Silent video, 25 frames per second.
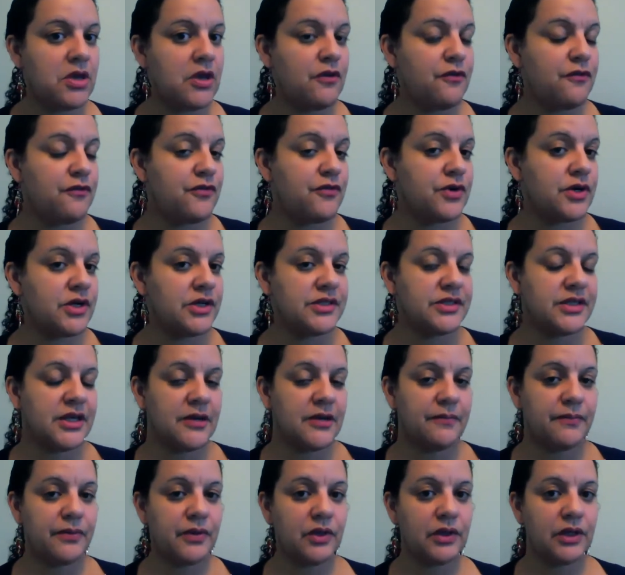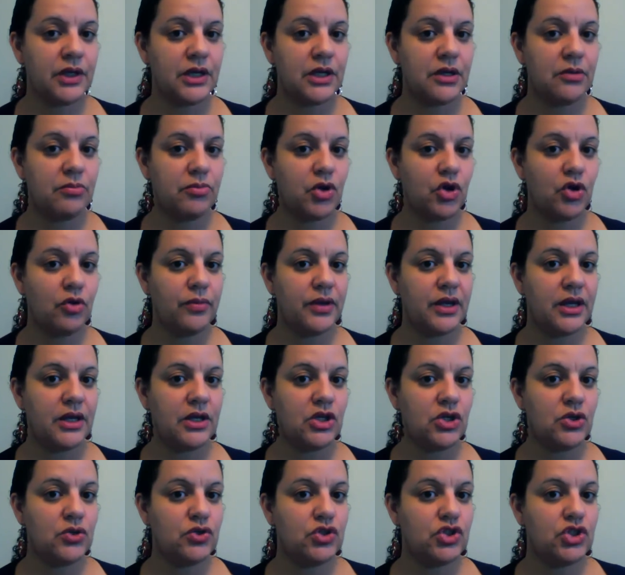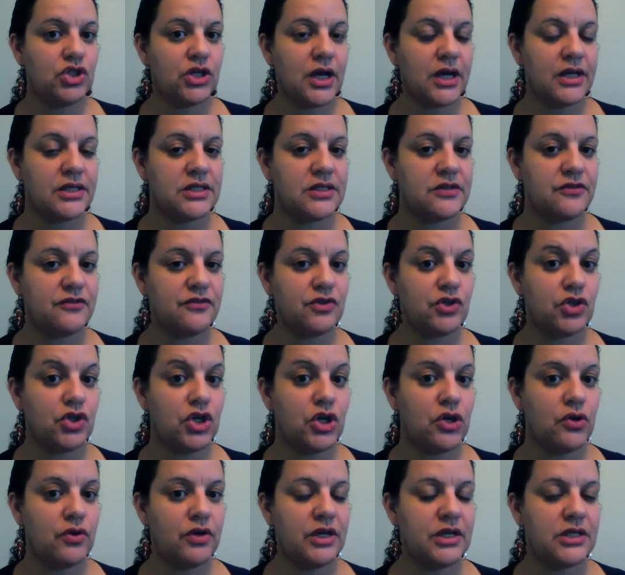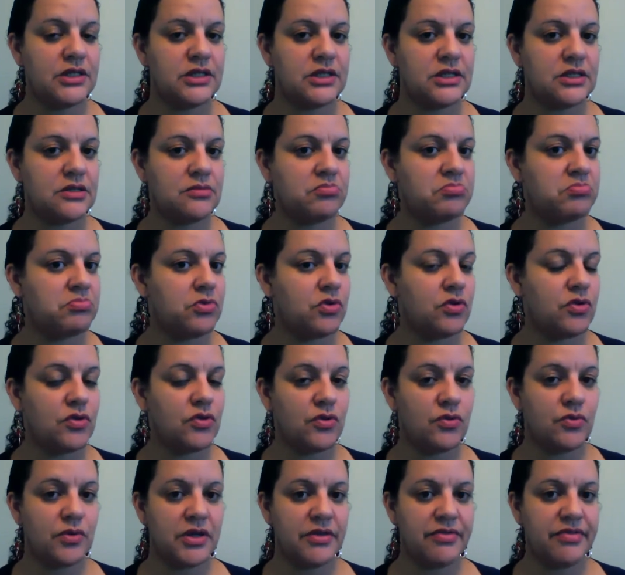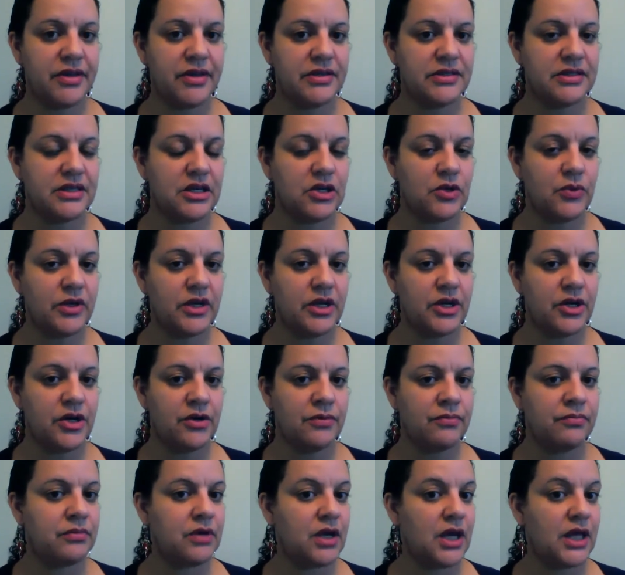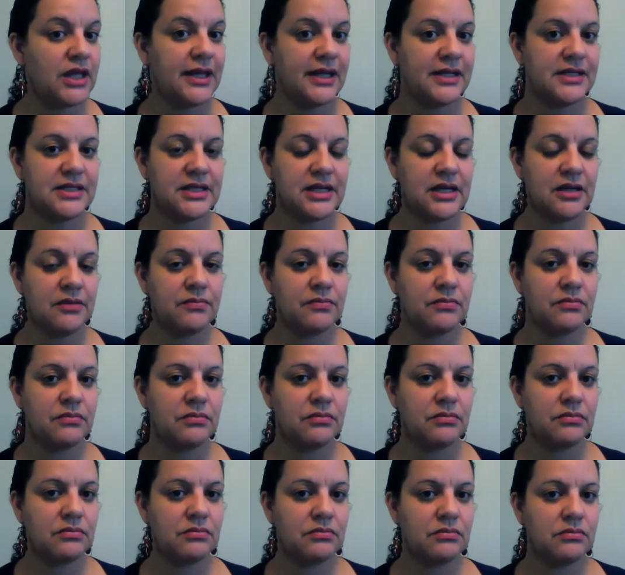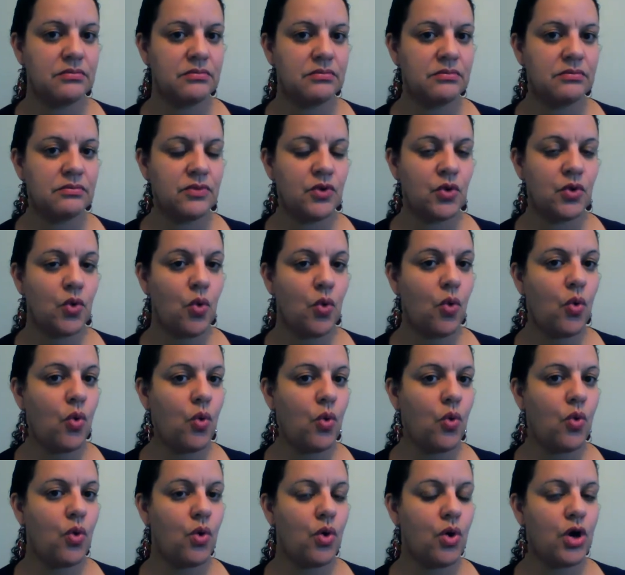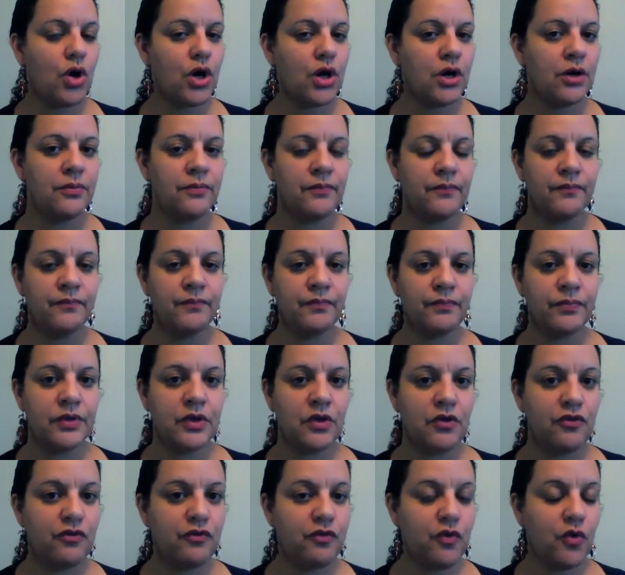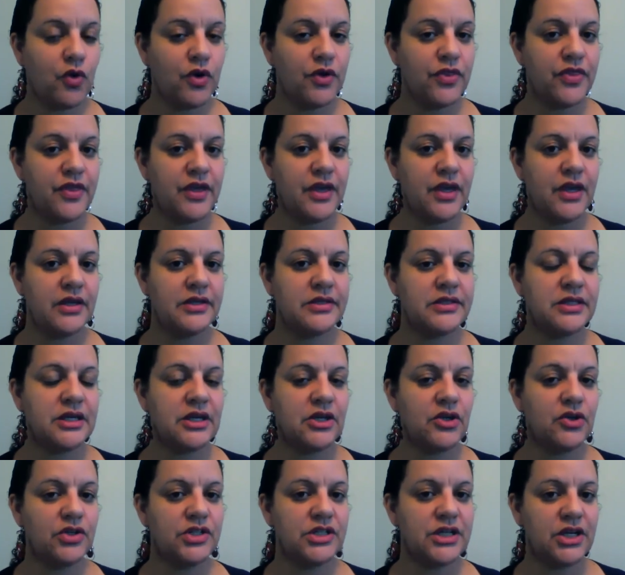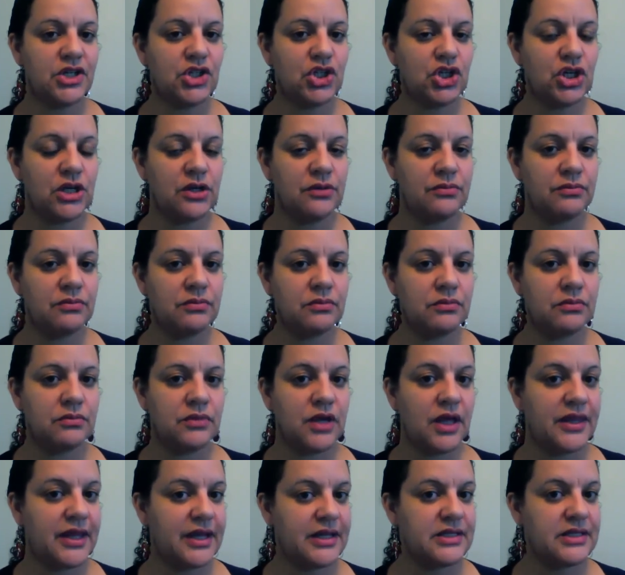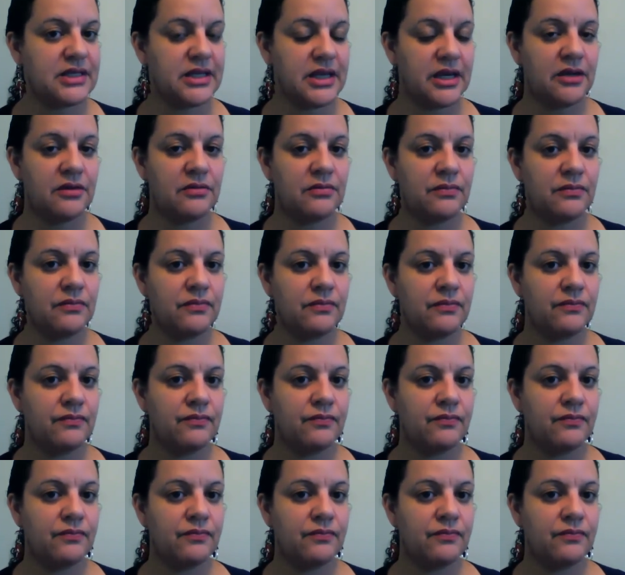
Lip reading: If, for example, in a moment you just notice 3 things that you hear and that's it, or 4 things that you're touching and that's it,